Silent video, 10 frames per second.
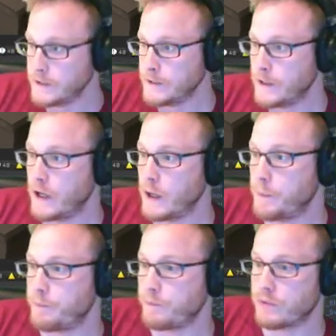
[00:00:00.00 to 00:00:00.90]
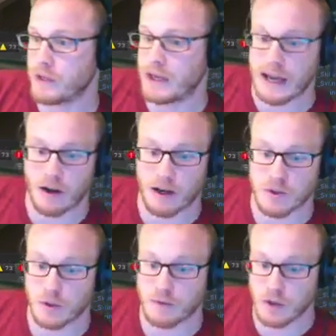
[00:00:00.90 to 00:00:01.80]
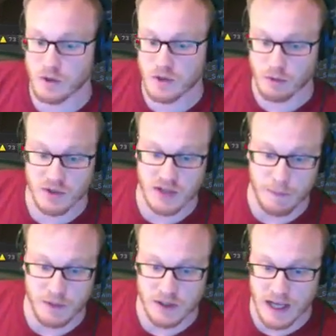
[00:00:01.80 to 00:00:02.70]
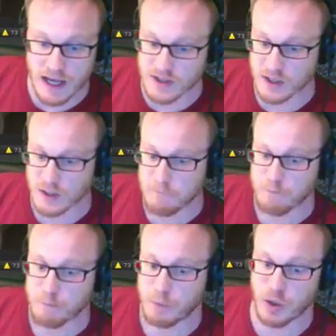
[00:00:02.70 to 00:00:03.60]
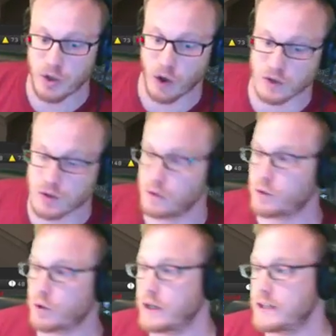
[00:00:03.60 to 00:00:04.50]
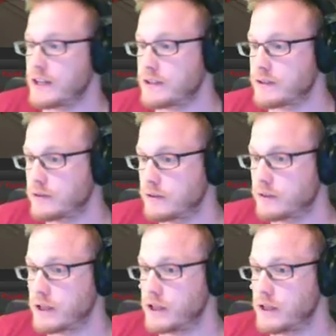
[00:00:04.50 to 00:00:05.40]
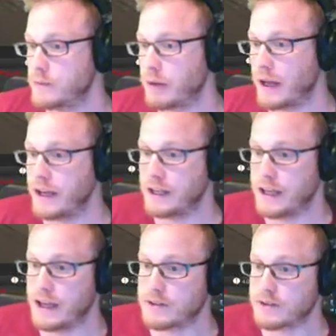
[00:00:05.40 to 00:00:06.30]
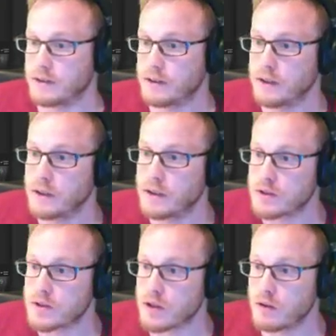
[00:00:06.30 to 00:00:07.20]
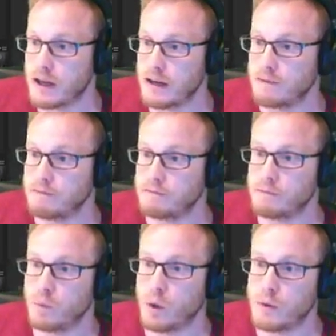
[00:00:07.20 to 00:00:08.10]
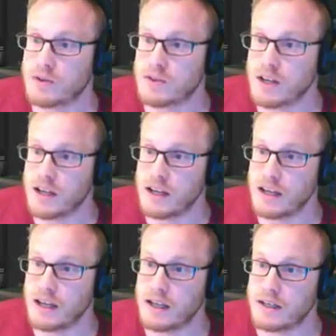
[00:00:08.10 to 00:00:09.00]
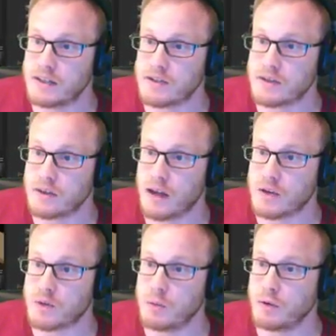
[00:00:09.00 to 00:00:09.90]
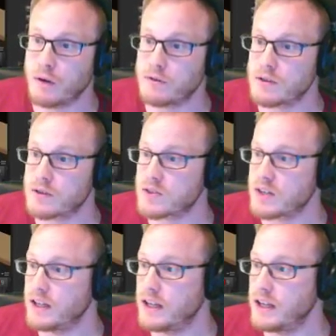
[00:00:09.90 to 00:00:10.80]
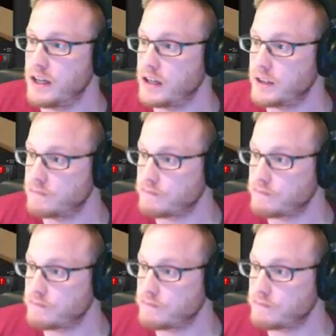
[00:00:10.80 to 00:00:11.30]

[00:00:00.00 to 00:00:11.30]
the AI to have used the reception desk, but not to have greeted the player yet. So then what we see is, as we move over to the scene here,